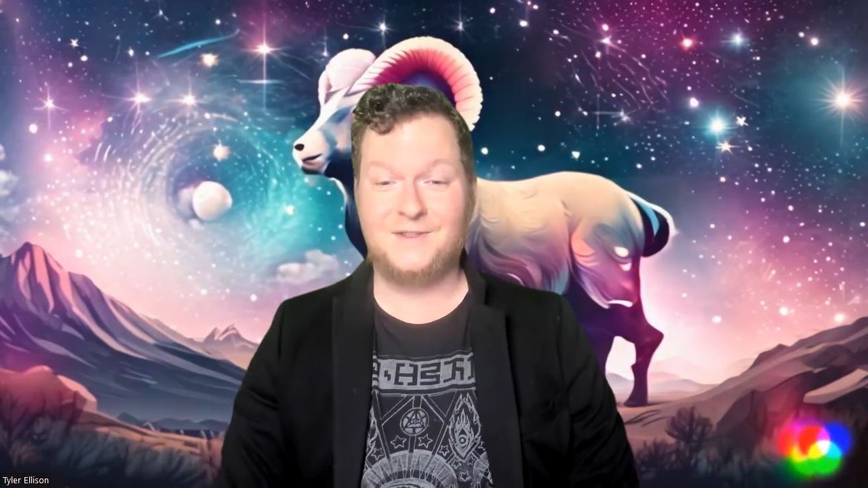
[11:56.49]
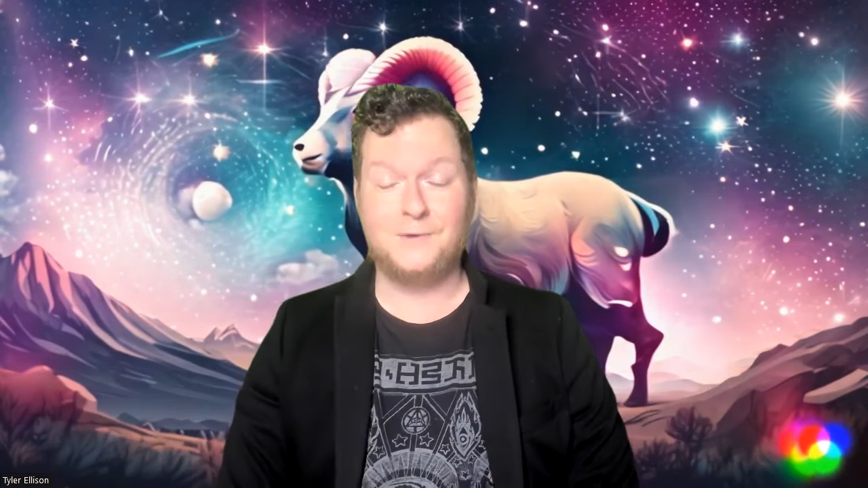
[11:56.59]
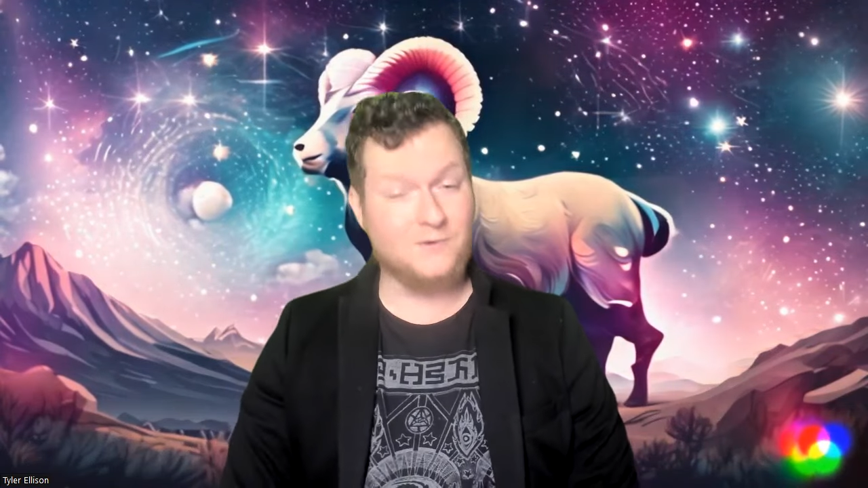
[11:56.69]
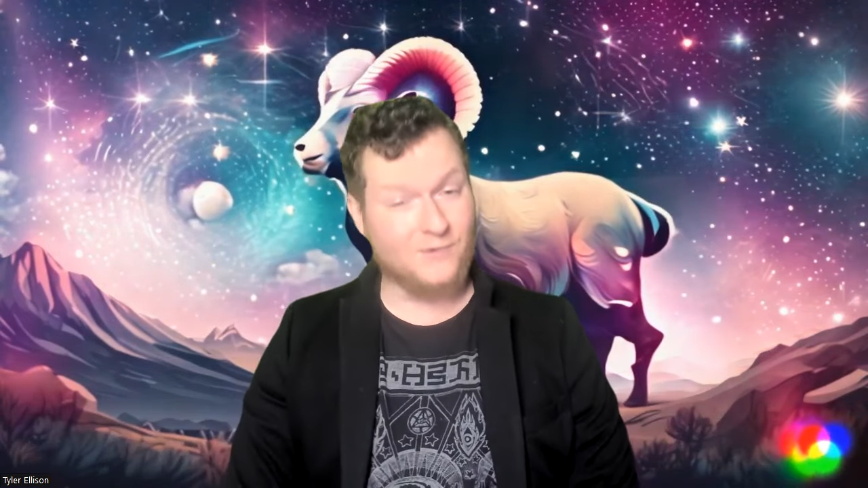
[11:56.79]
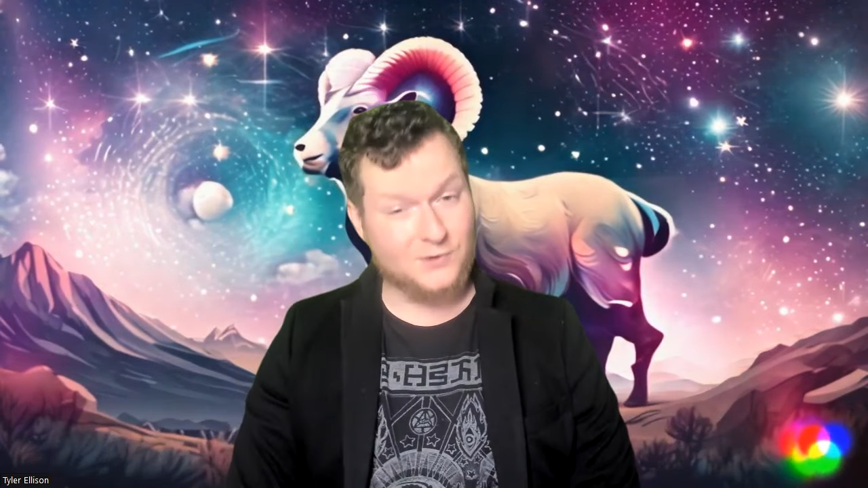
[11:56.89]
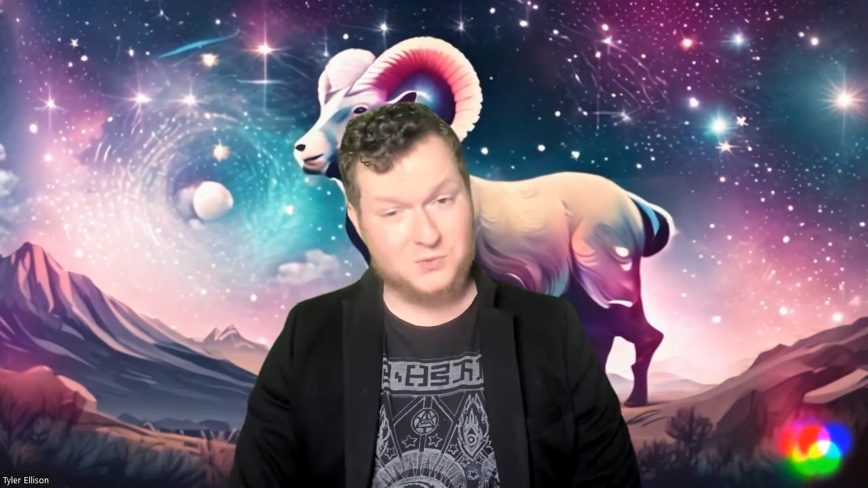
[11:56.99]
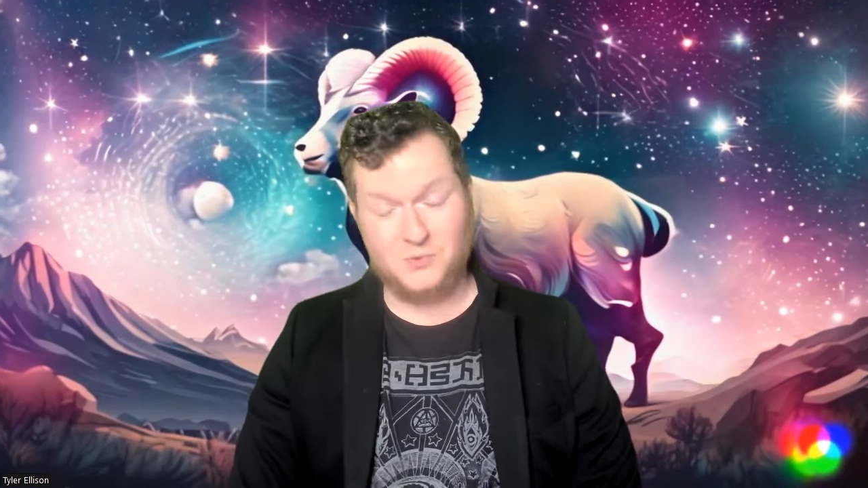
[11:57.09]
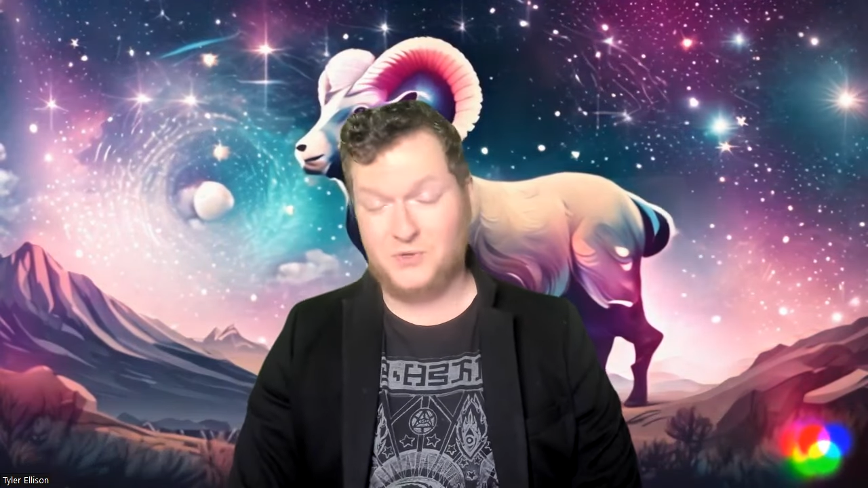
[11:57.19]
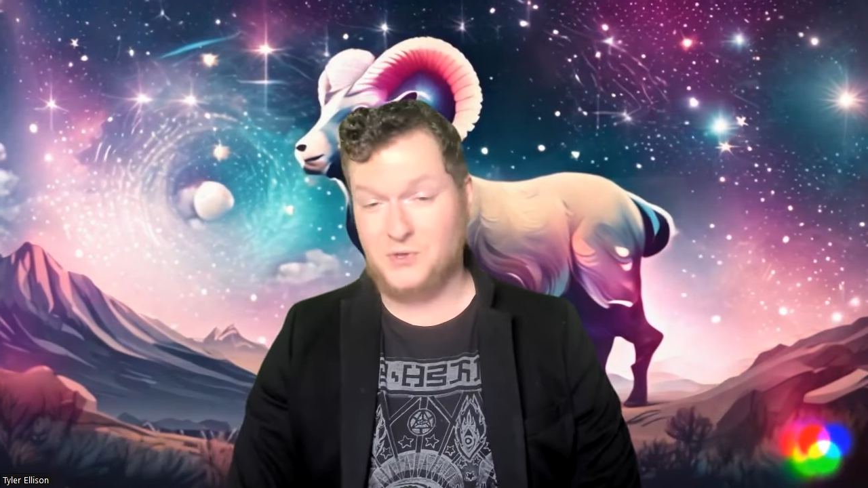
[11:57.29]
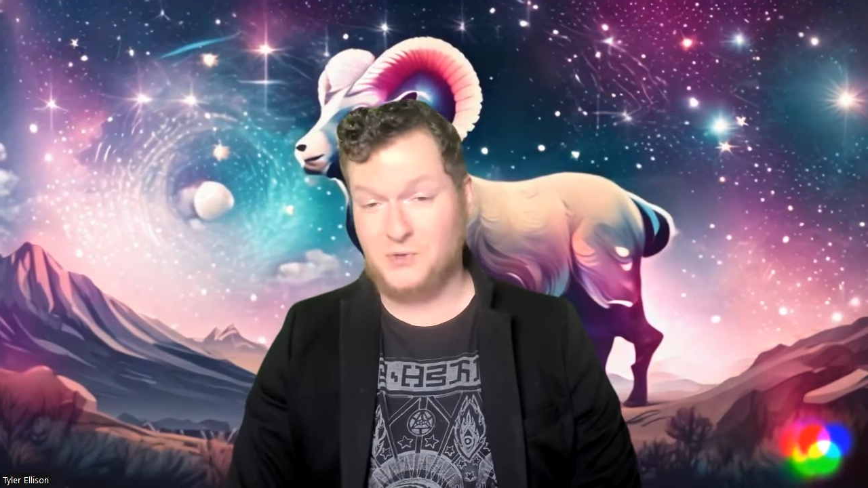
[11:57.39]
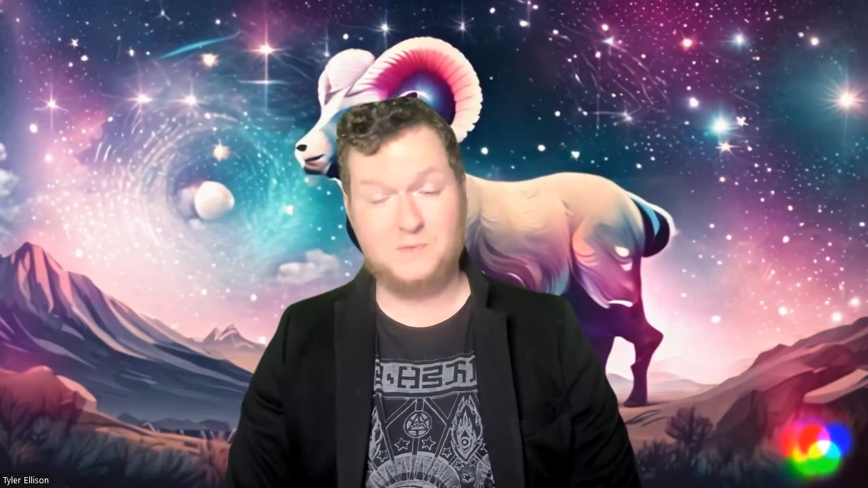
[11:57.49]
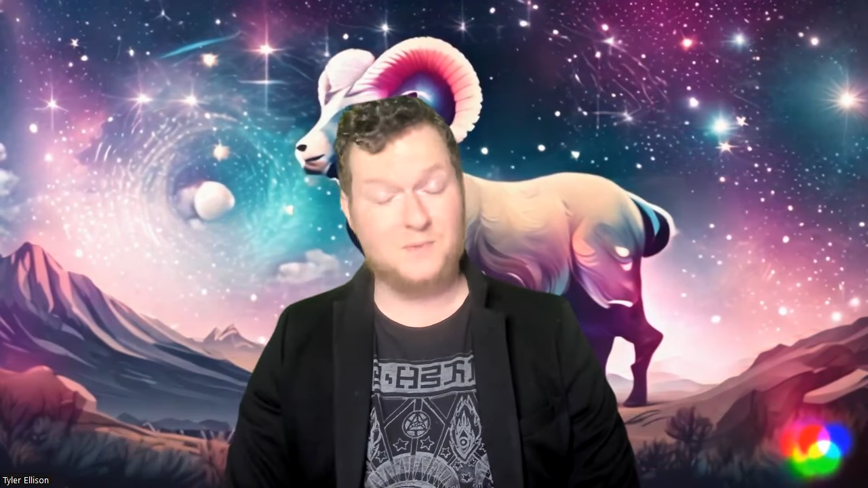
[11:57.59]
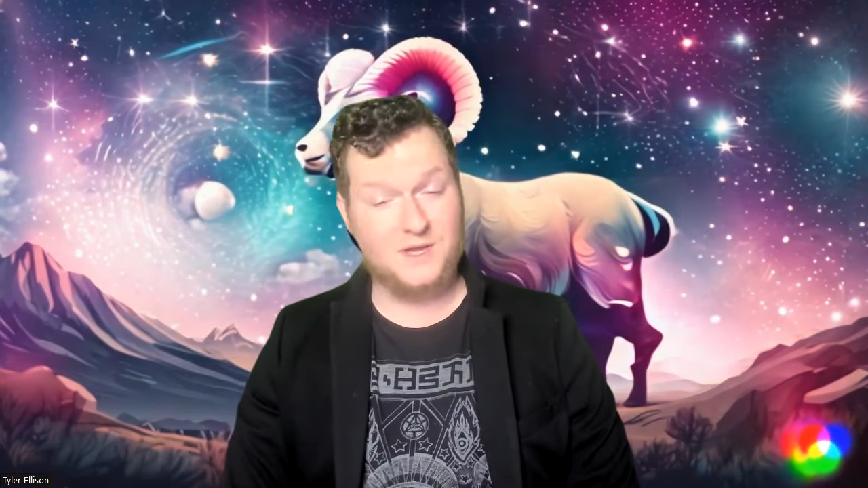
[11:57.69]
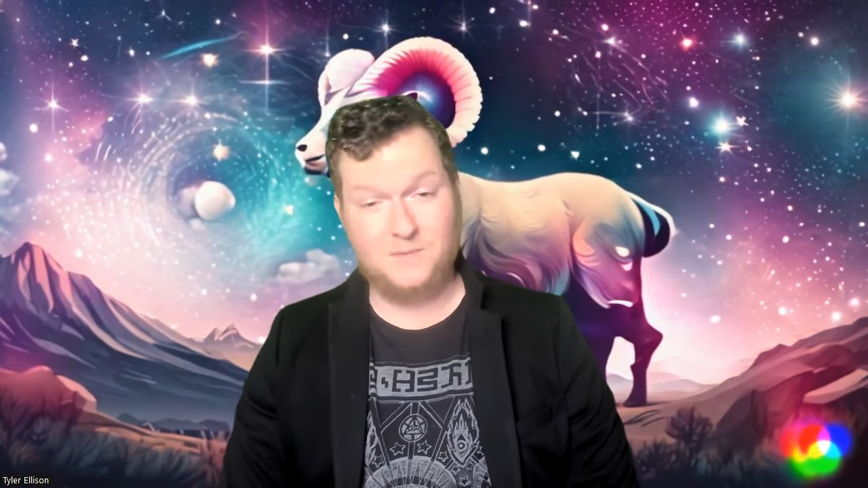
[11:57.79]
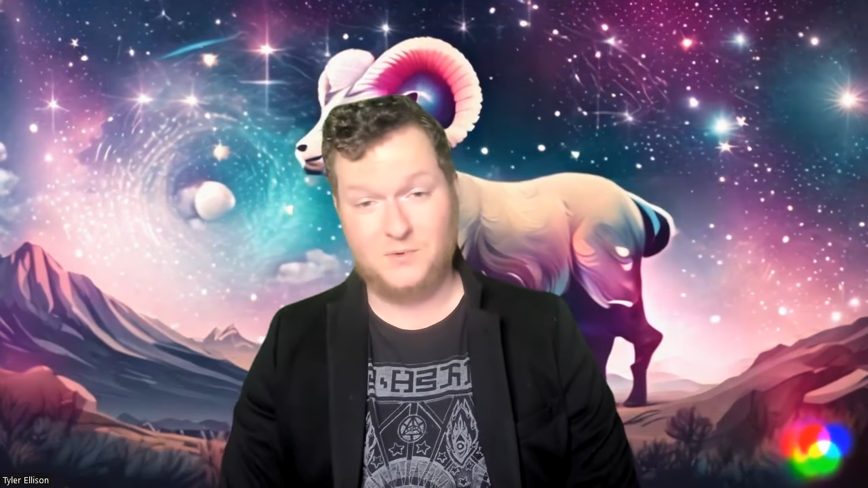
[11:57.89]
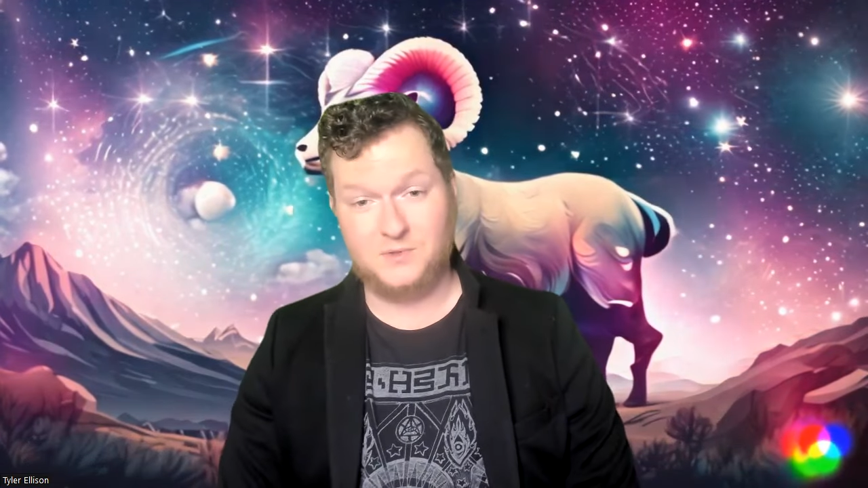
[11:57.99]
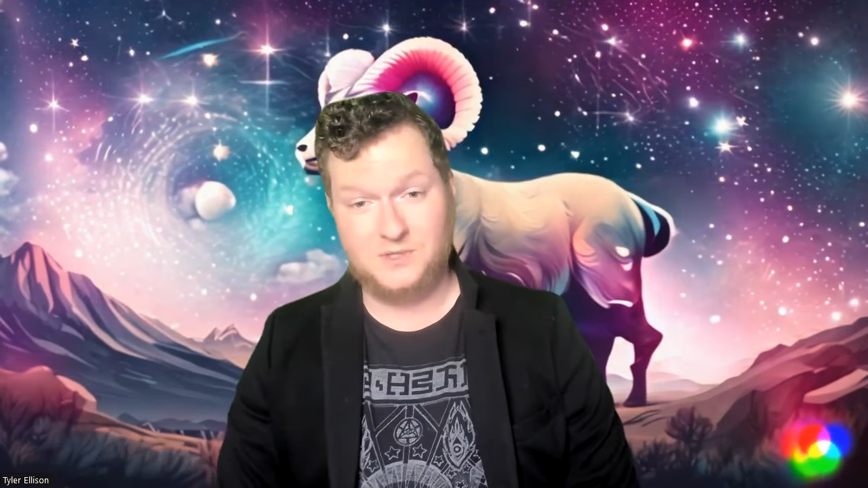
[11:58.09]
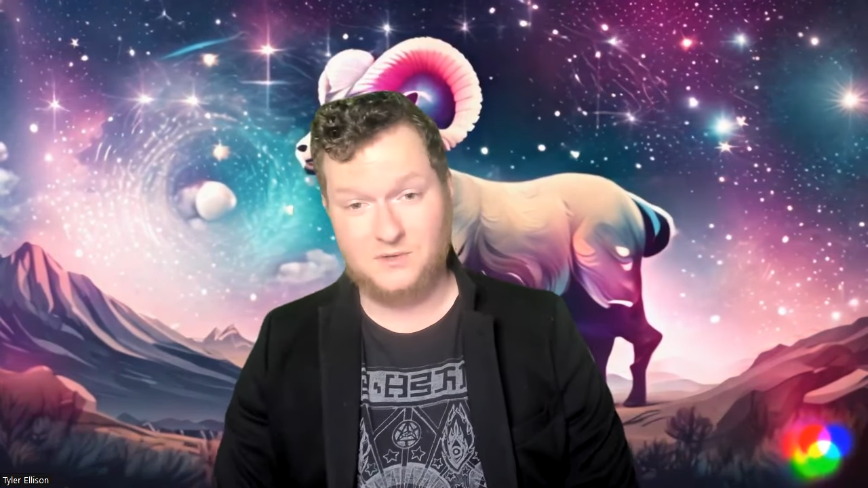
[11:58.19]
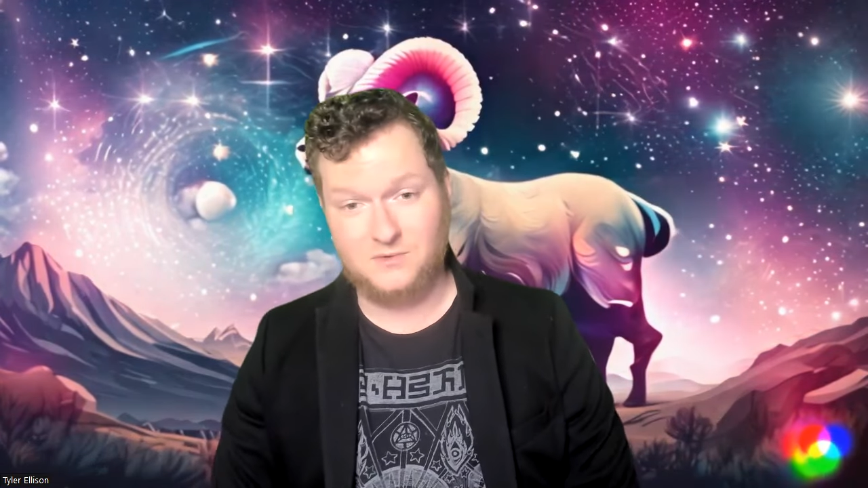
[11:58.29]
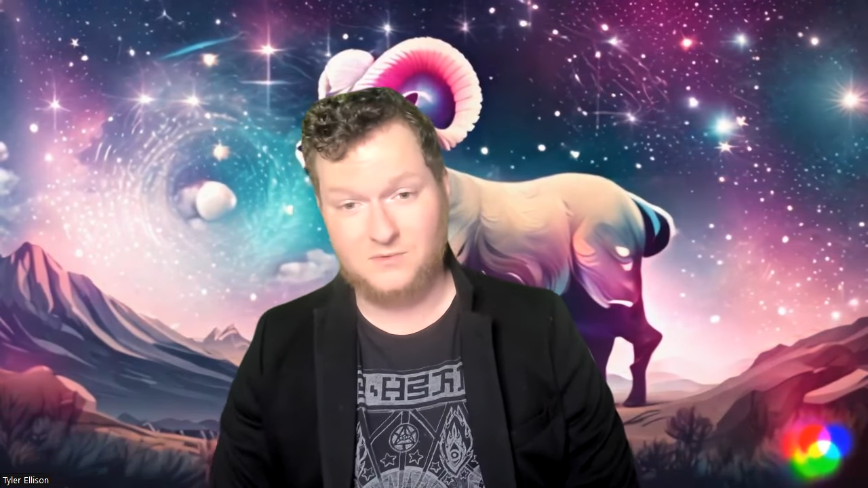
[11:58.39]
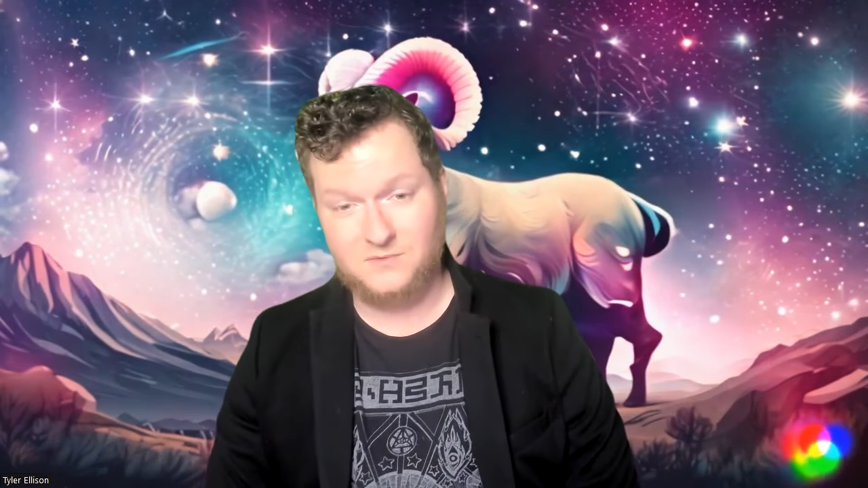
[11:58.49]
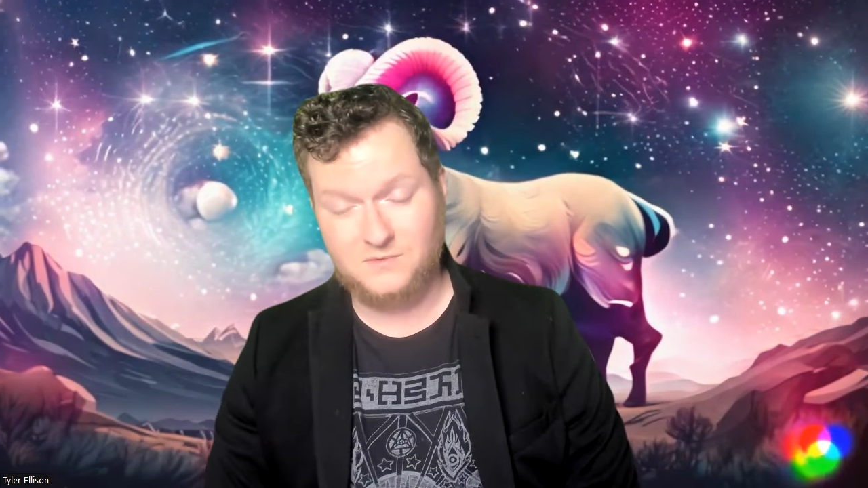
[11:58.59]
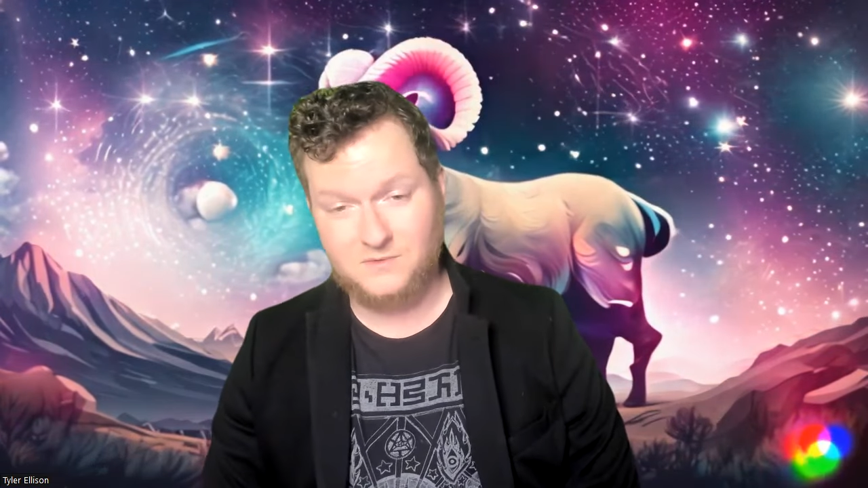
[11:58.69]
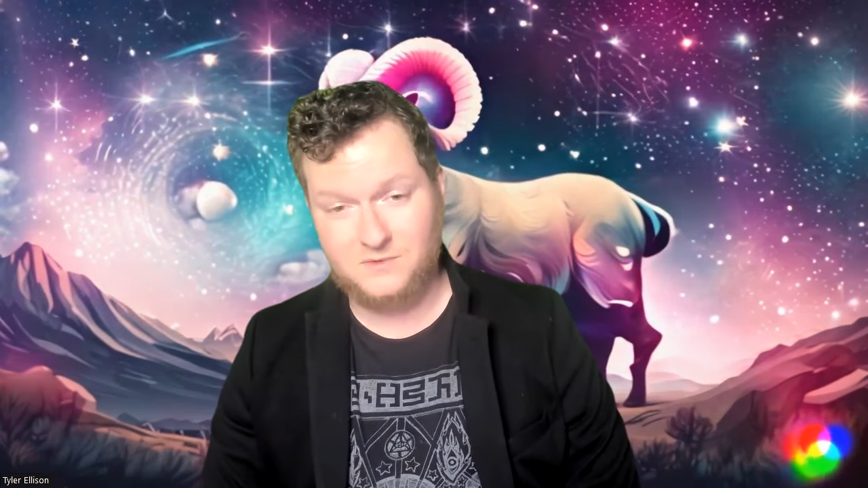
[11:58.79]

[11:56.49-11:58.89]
The universe will use people to